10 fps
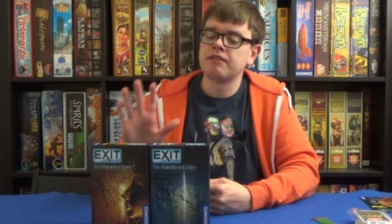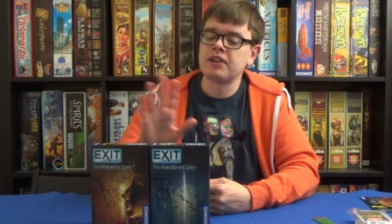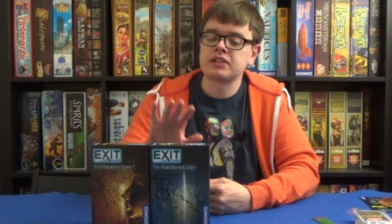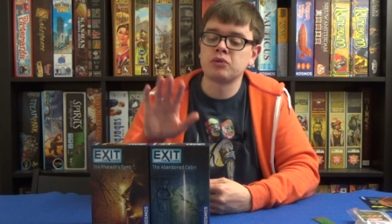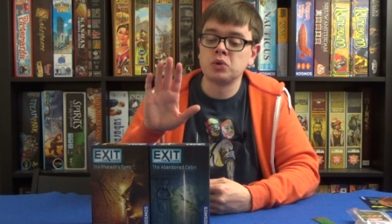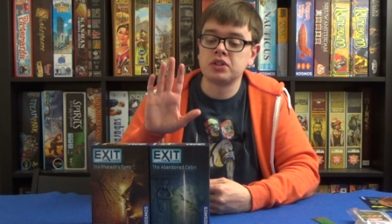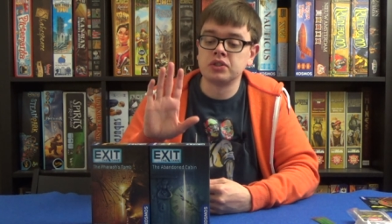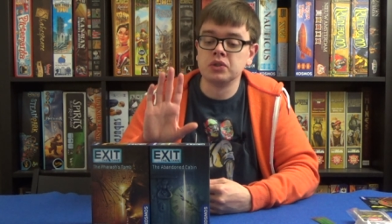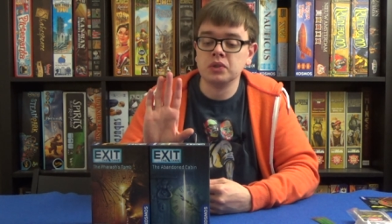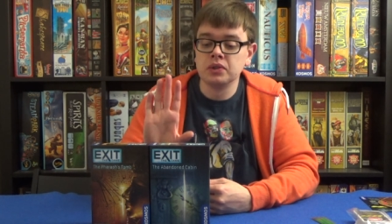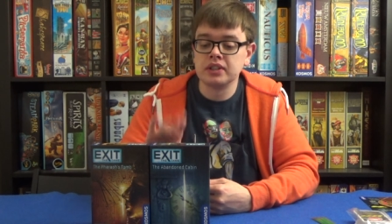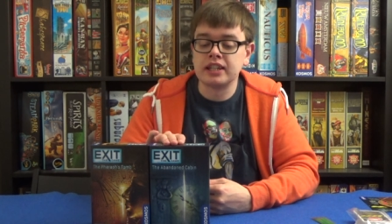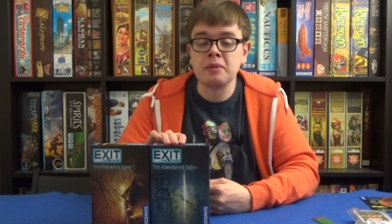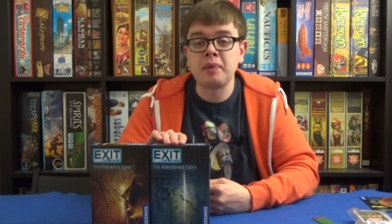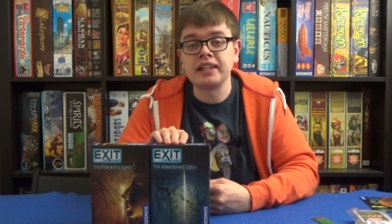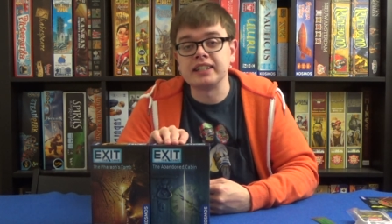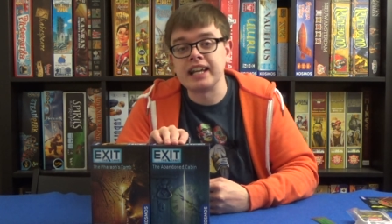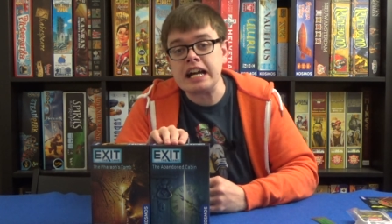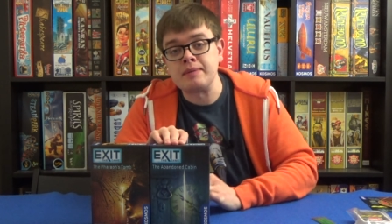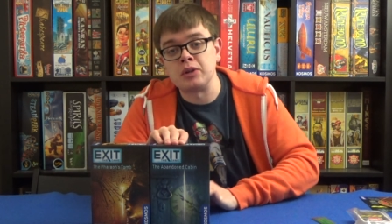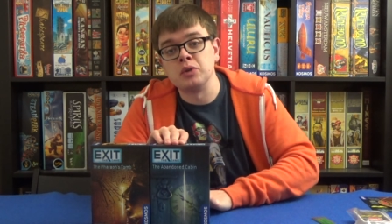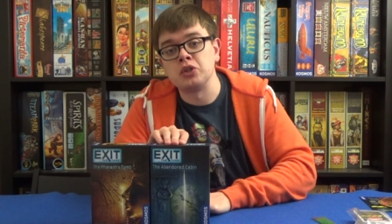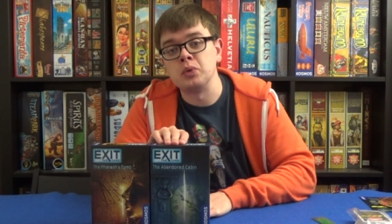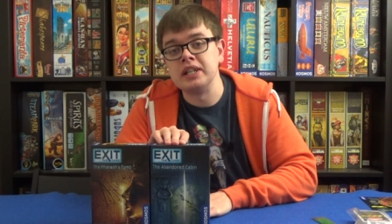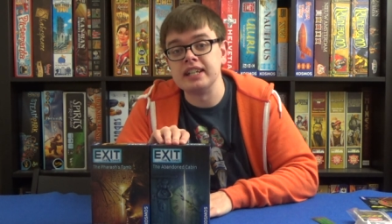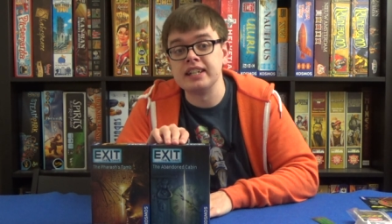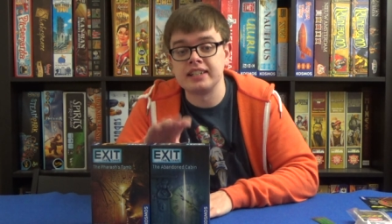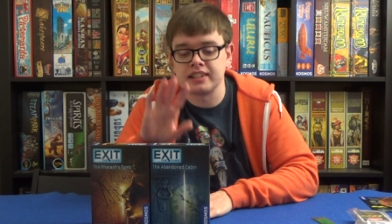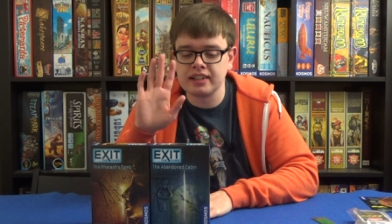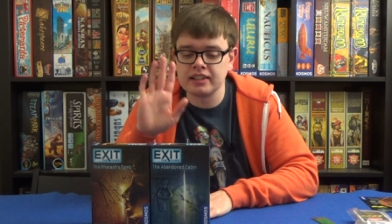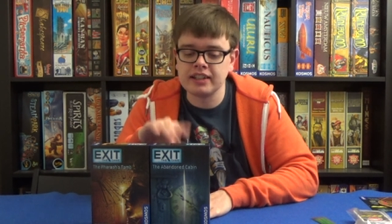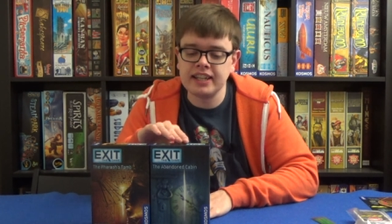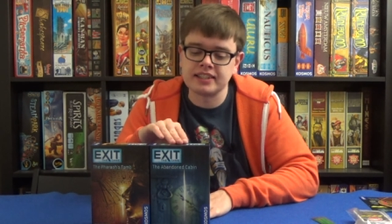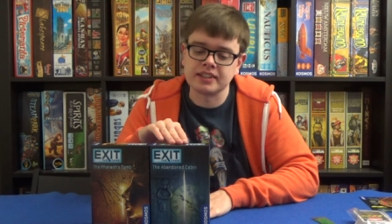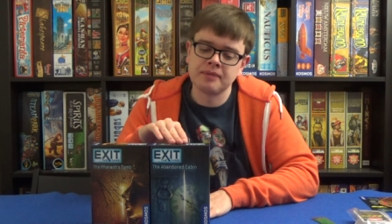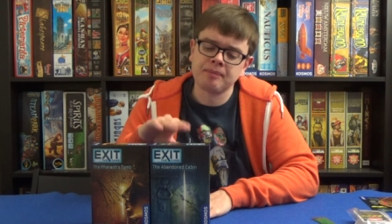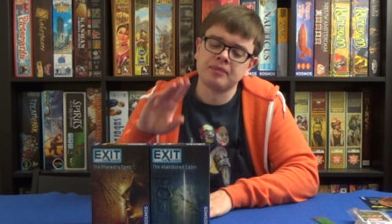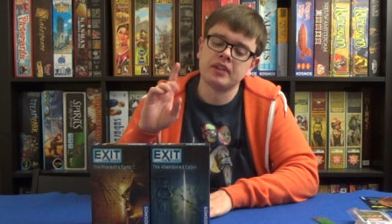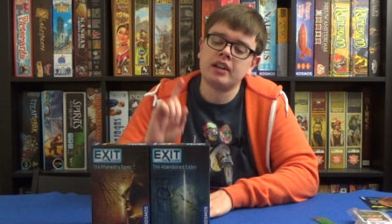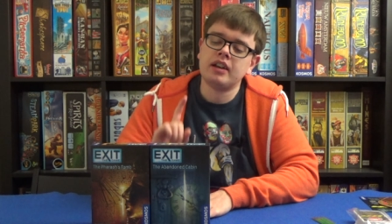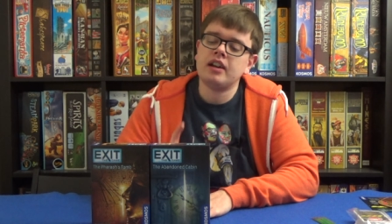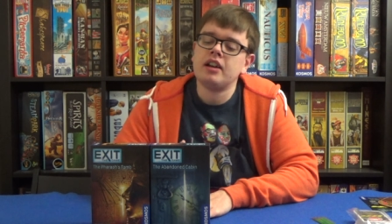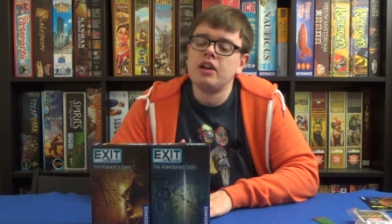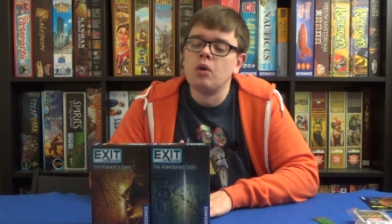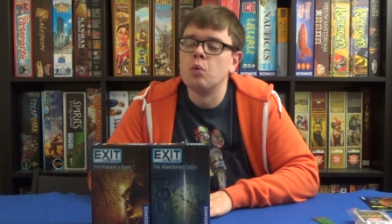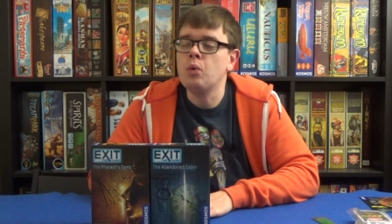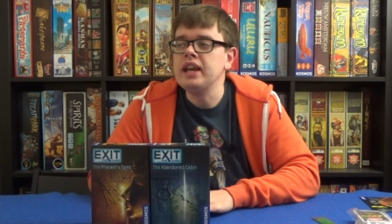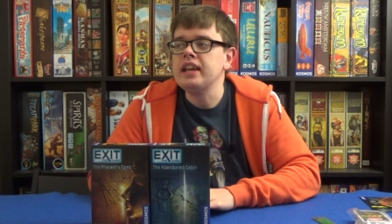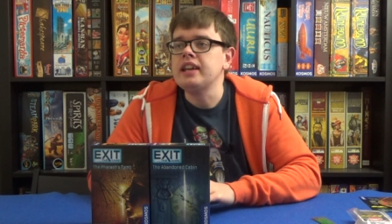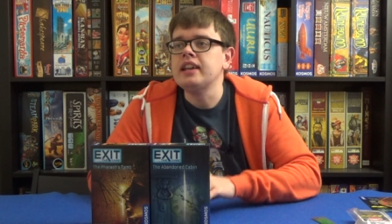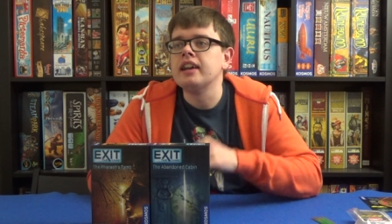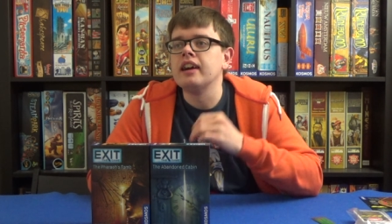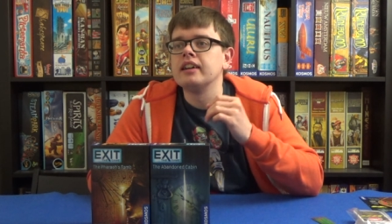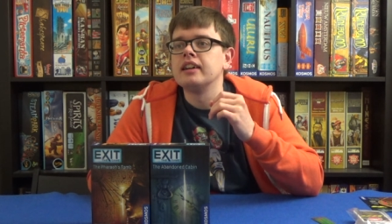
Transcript: Fast forward to The Abandoned Cabin, which we did later. We